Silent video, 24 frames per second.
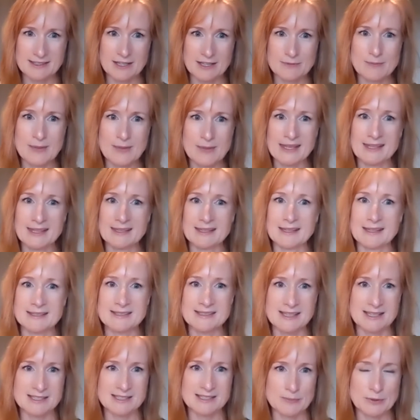and making it
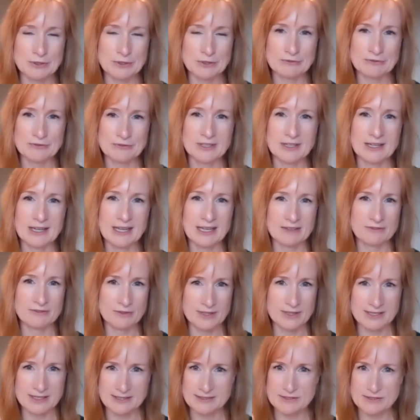accessible for
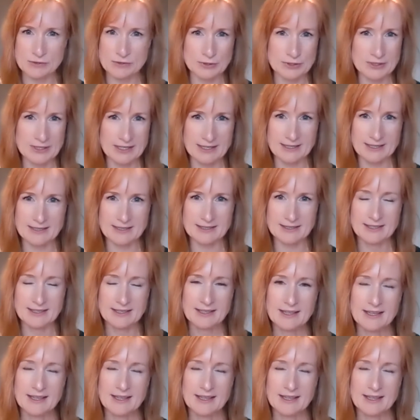every school kid?